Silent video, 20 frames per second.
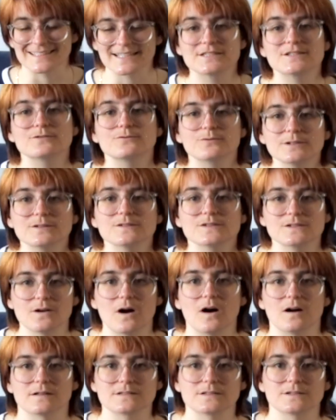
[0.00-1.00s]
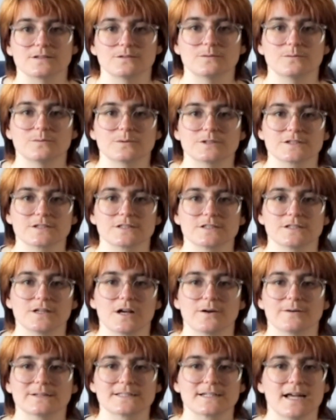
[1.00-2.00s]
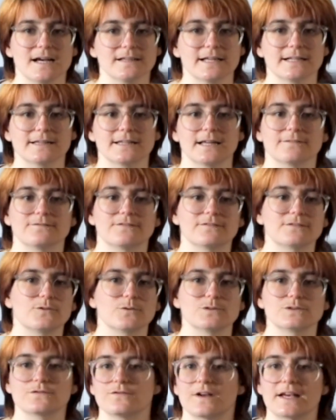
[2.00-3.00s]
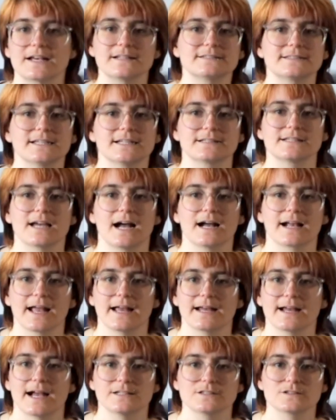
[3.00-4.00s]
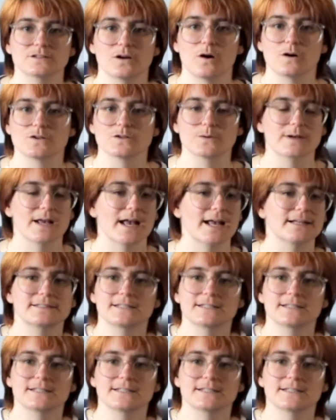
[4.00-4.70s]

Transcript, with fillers: It's a real song too, which you know, it's not like that those fake TikTok AI songs, okay?